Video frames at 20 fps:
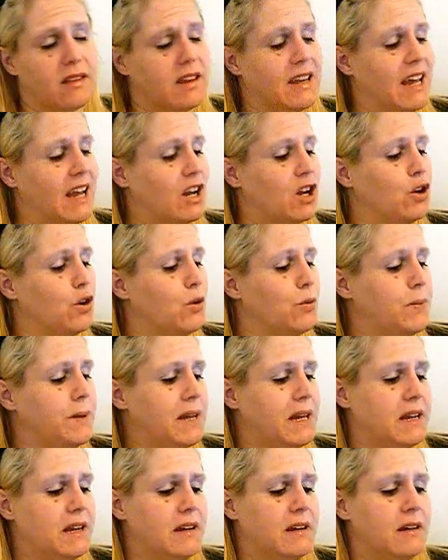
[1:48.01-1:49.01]
get
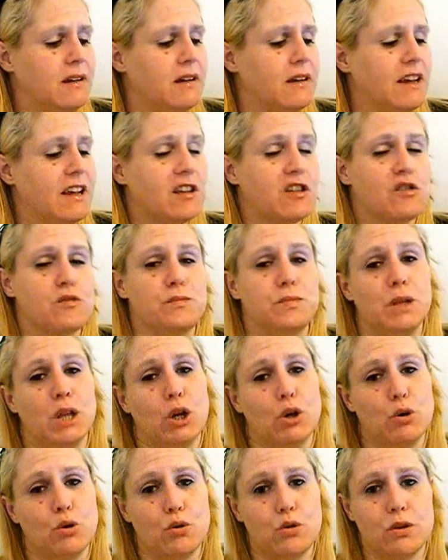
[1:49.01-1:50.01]
gooby,
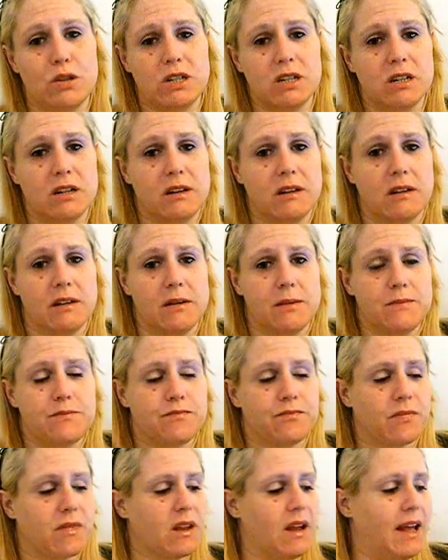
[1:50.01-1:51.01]
explode,
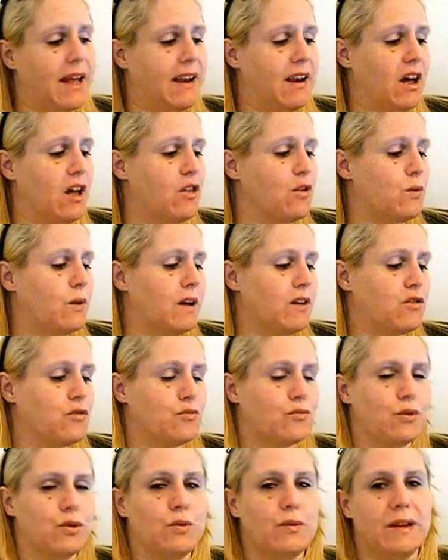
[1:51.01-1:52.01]
and otherwise
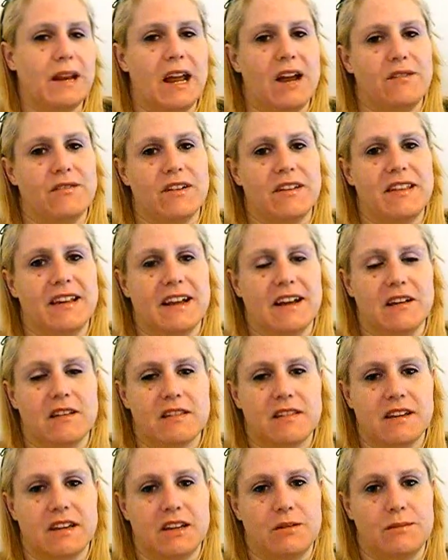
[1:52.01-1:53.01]
ruin everything
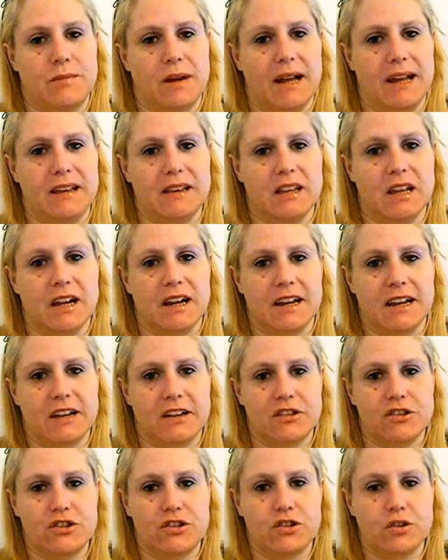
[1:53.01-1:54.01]
else in my
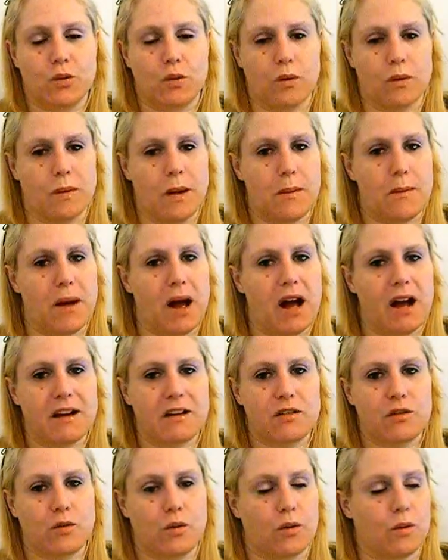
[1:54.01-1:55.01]
luggage or my
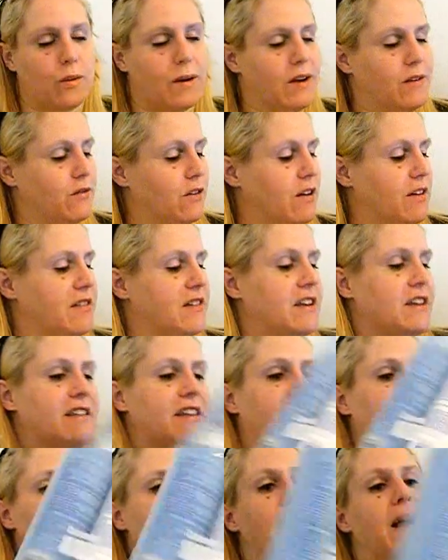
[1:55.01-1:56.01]
box or whatever else it is
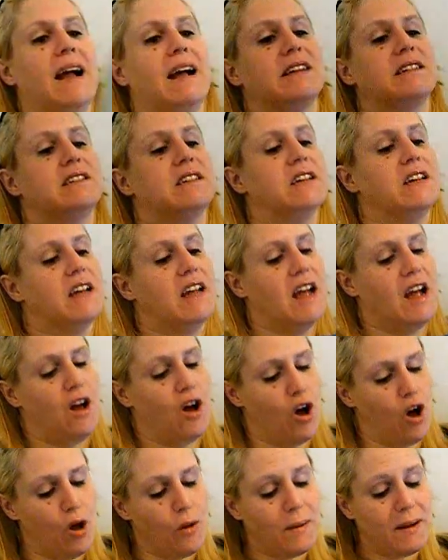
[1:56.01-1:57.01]
that I
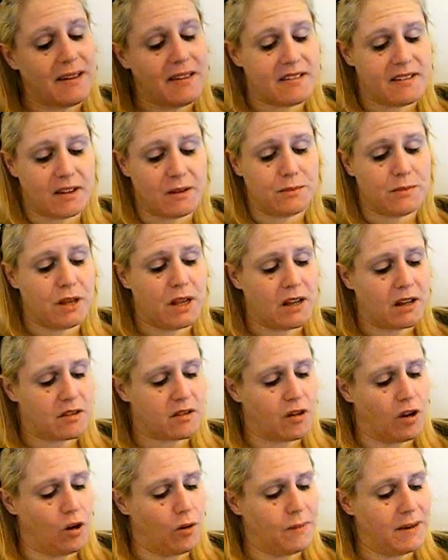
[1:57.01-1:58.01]
packed. All my
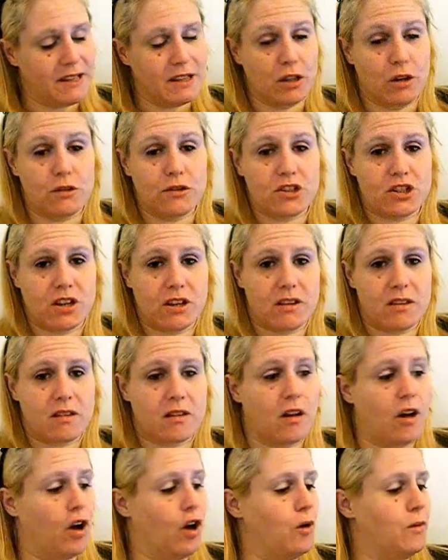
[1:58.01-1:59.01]
sunblocks, all my lotions,
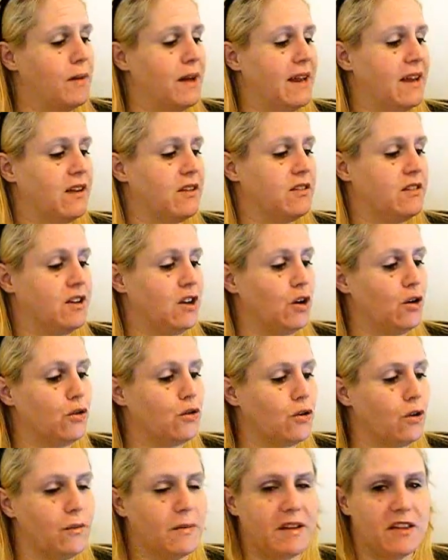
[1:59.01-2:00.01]
all my
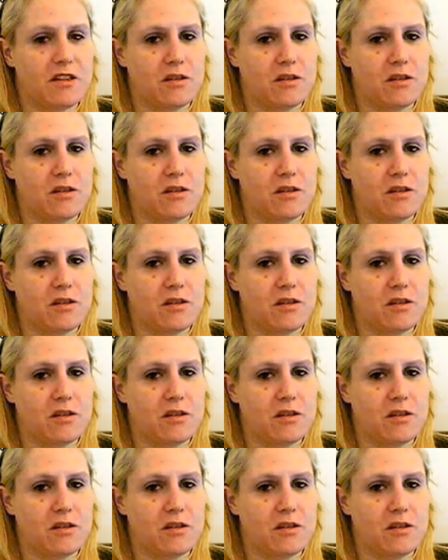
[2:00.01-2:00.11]
deodorant, all my